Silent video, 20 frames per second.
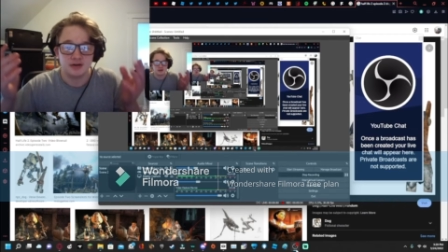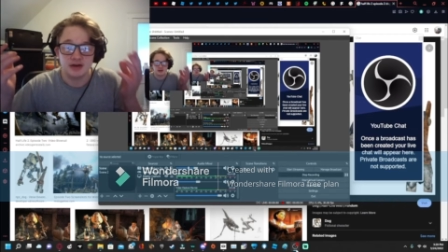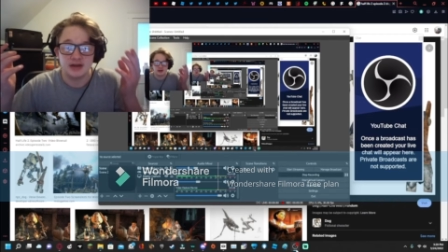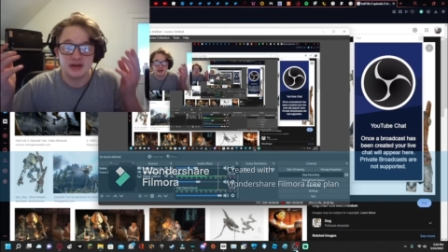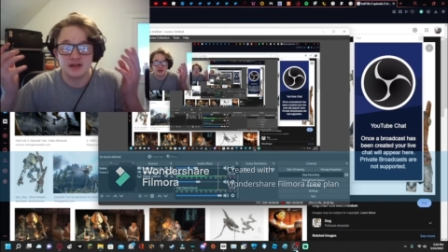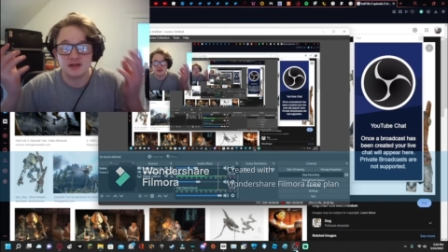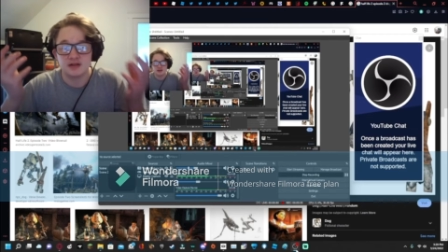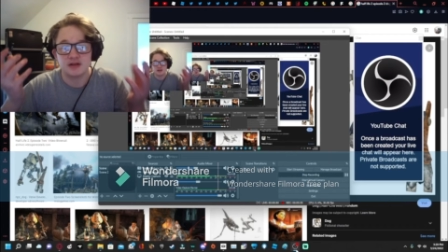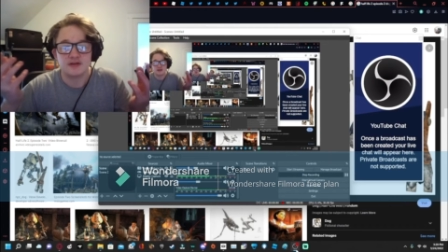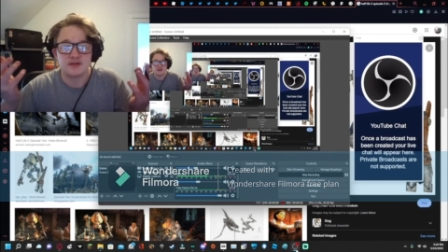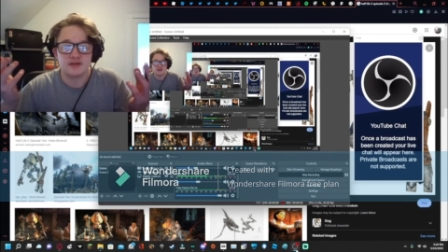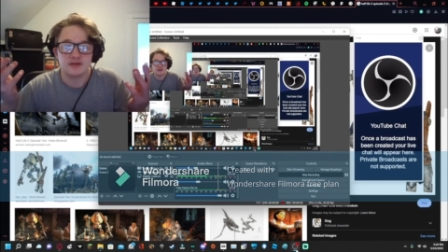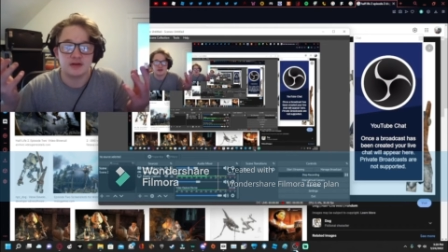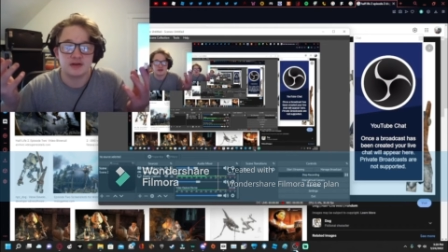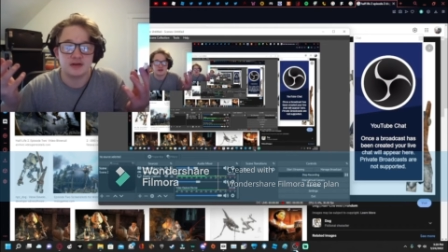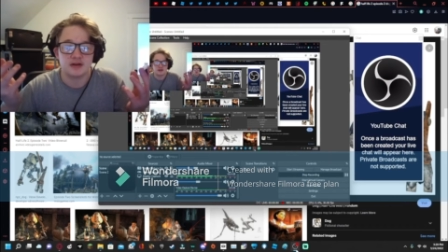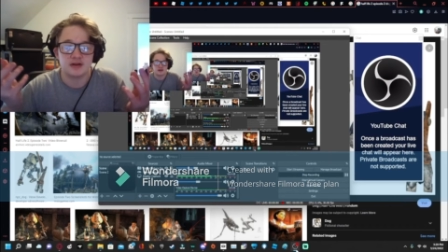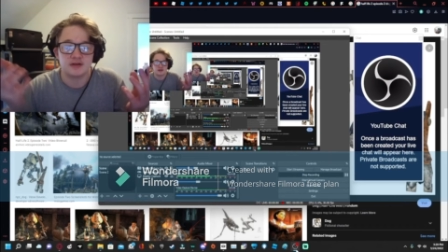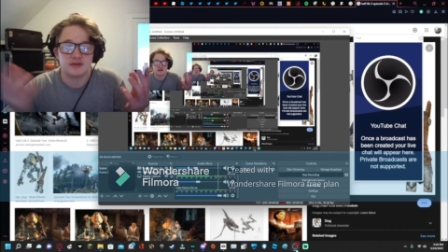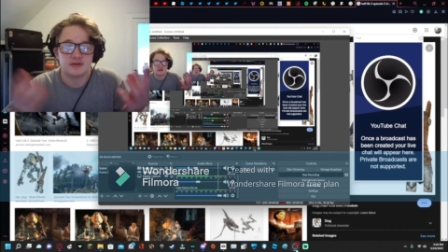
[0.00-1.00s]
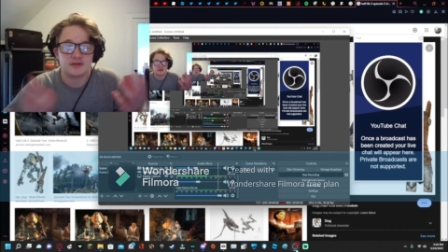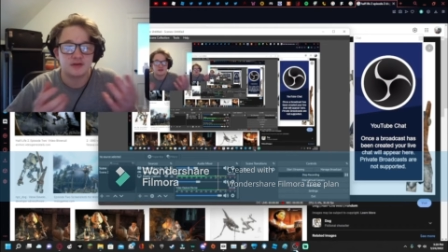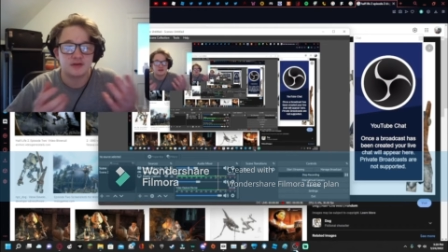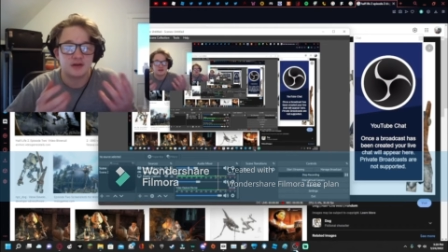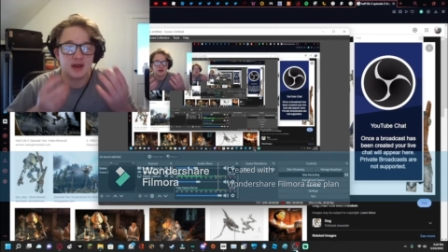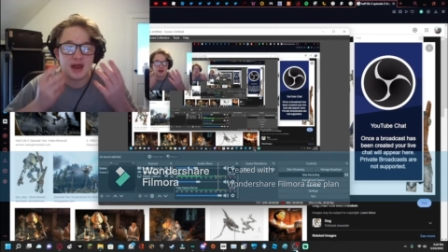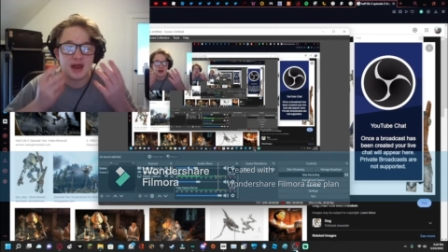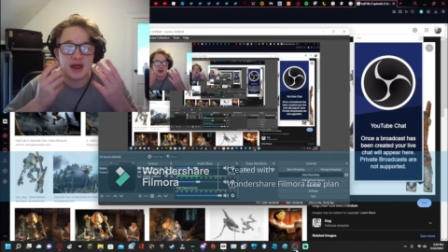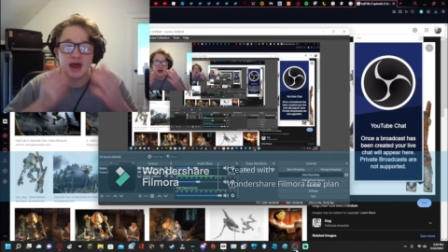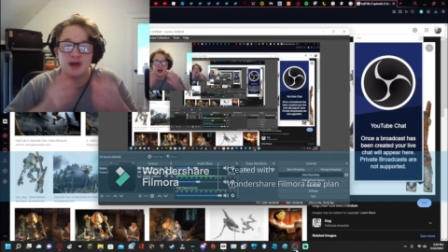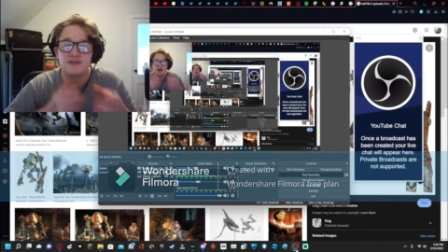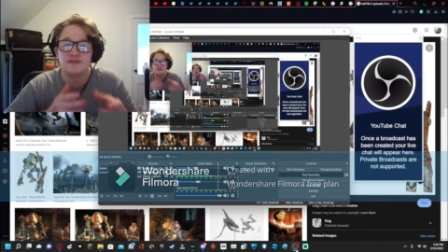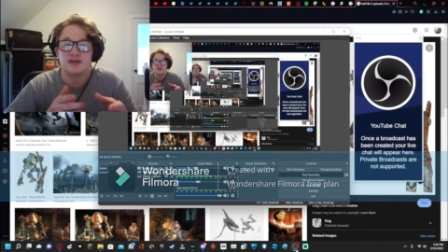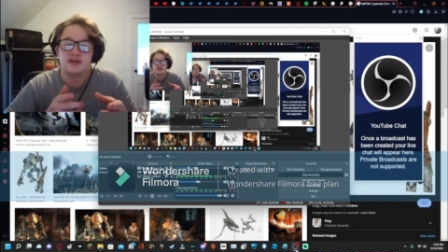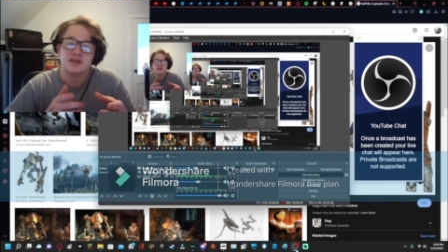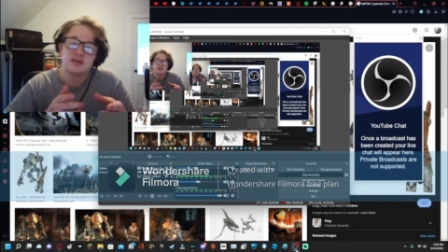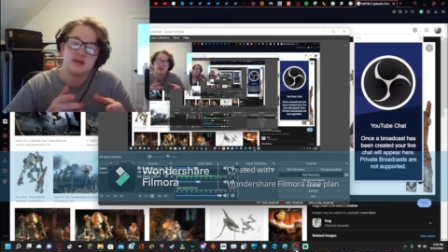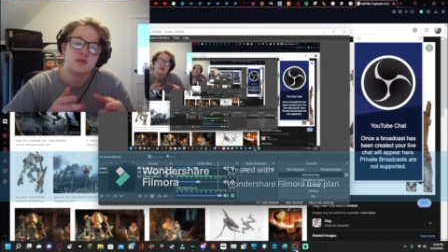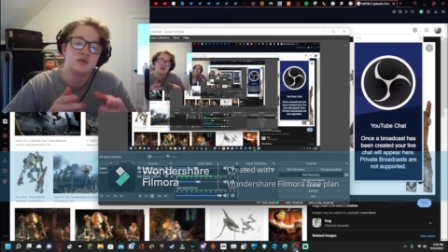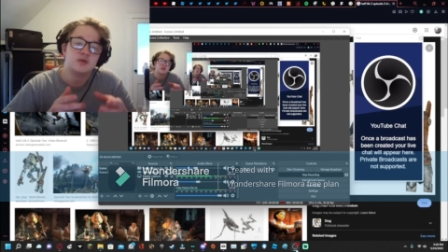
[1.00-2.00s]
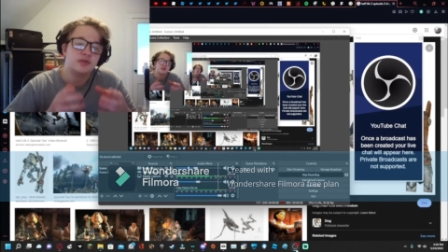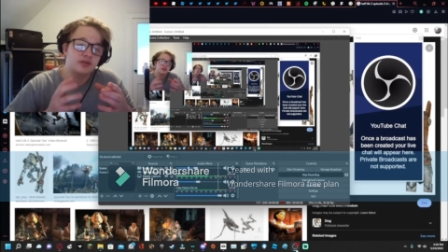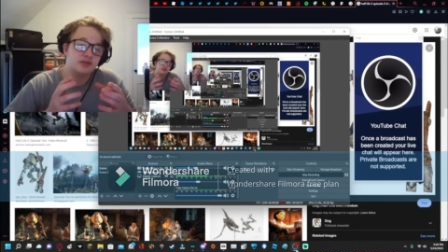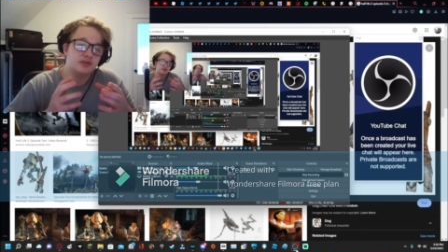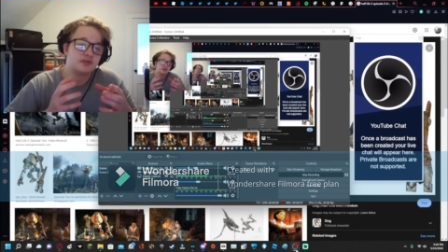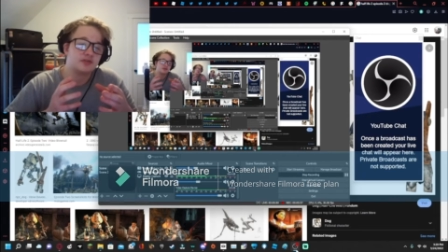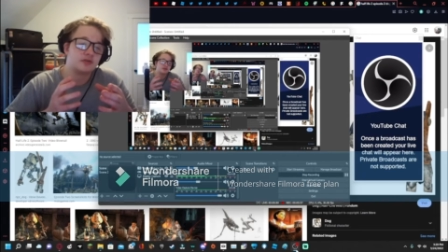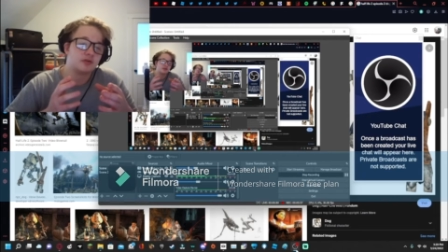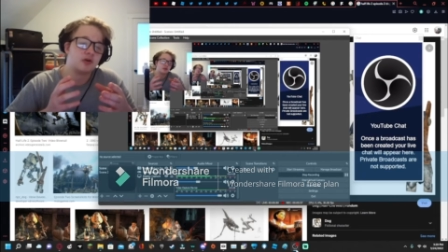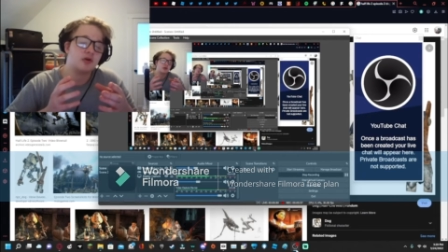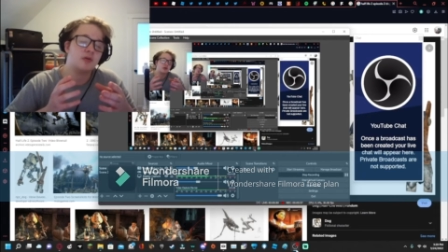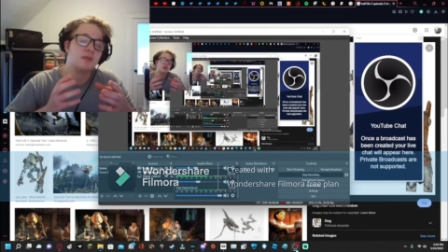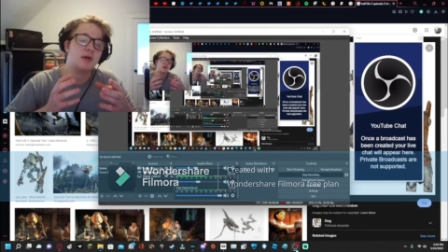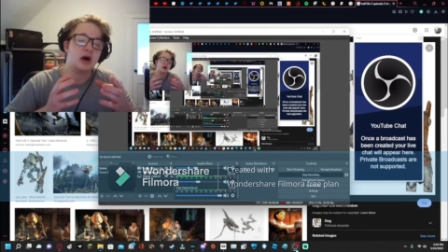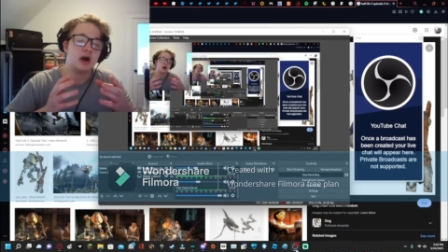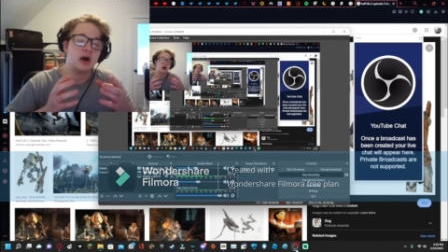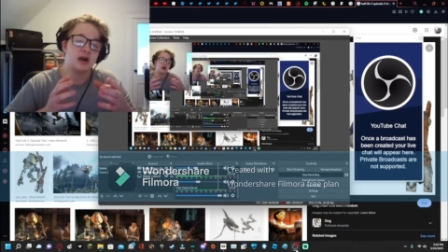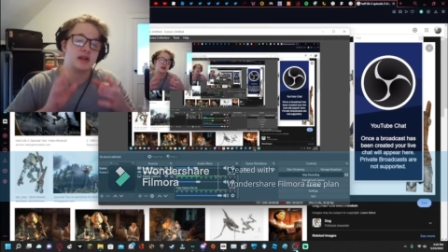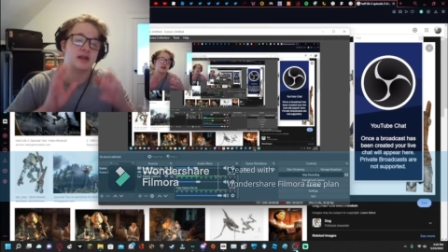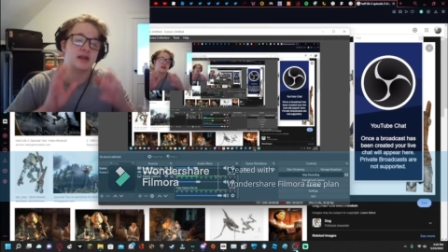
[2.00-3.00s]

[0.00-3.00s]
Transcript: He literally does everything with this crowbar.